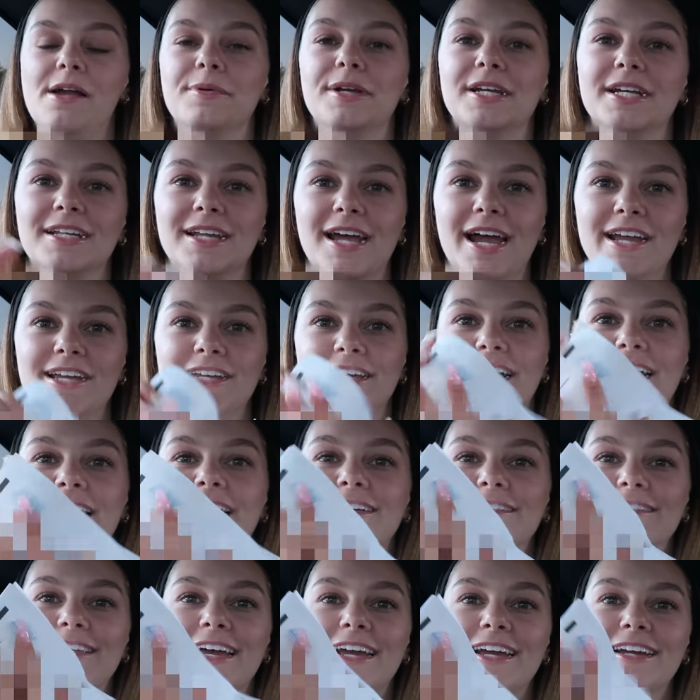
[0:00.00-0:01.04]
I mean, I
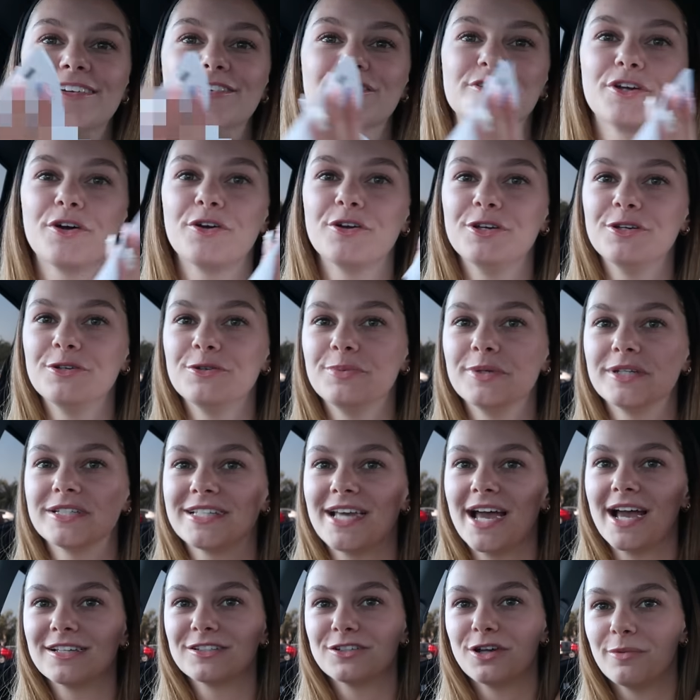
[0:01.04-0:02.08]
can't like show you
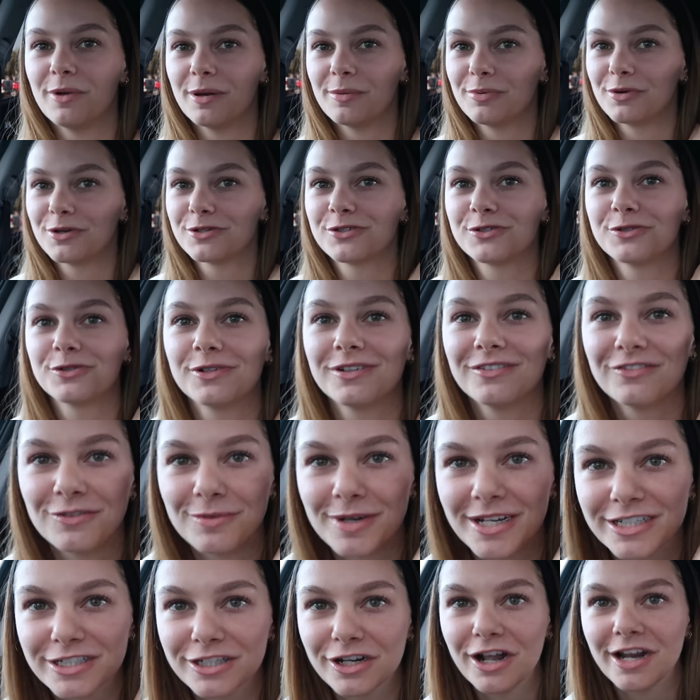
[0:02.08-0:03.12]
because it has all my personal
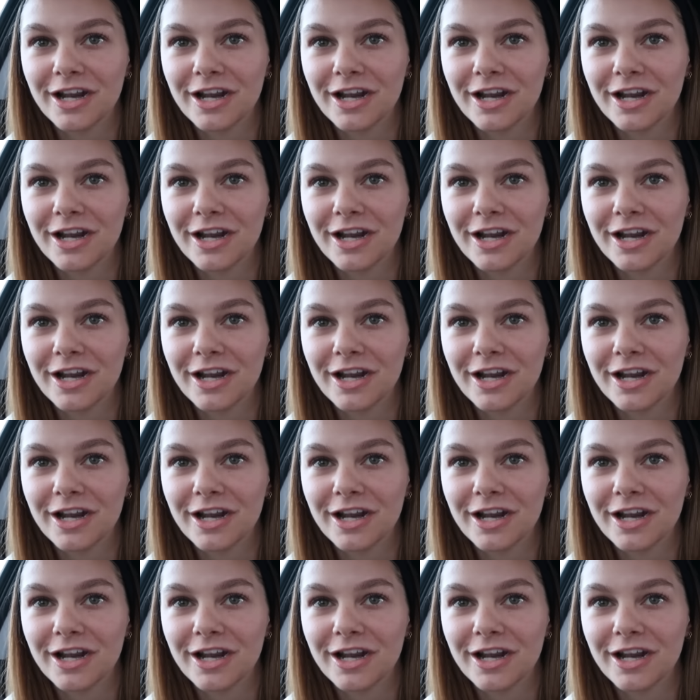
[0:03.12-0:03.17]
information